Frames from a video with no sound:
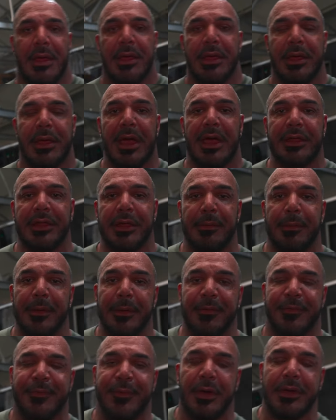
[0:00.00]
You guys are
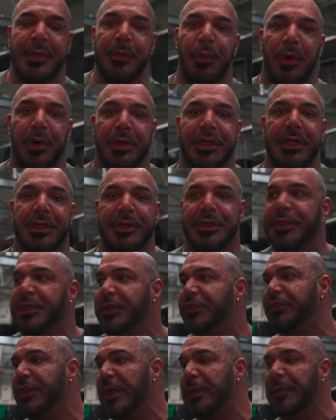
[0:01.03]
gonna fucking walk into
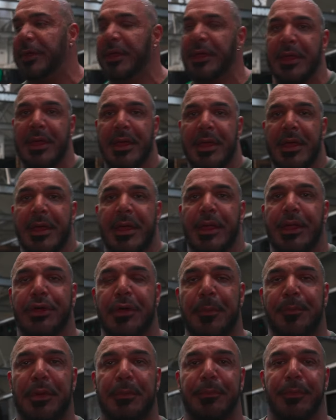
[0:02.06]
the gym in a
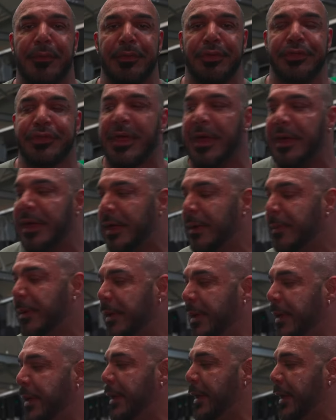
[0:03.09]
couple of months' time,
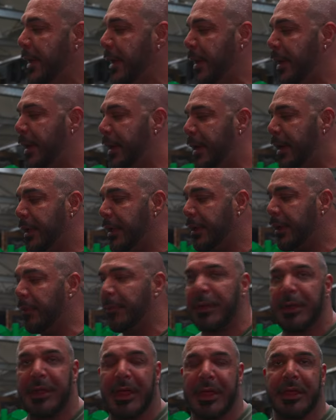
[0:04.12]
and you're
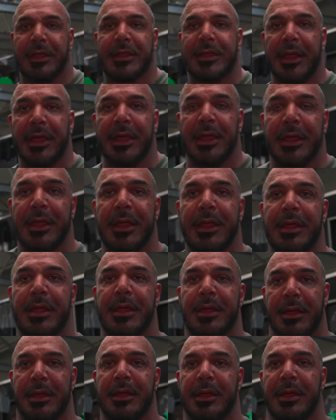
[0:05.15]
gonna be like saying,
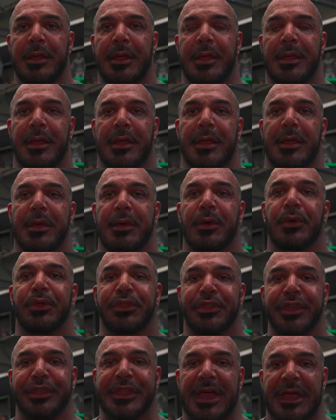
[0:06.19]

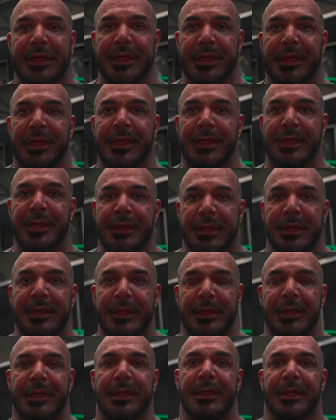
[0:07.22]
who's your daddy?
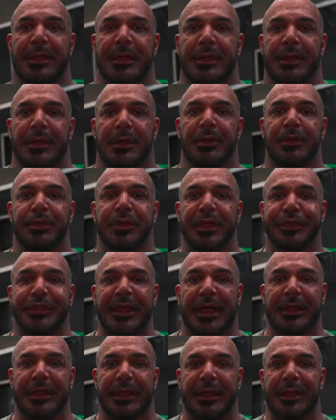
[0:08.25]
Who's your
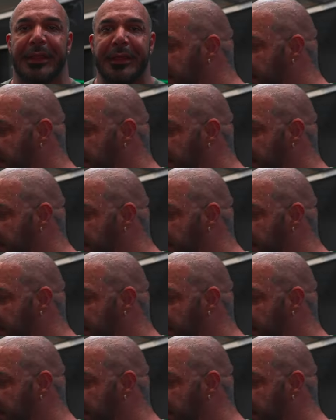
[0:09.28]
daddy?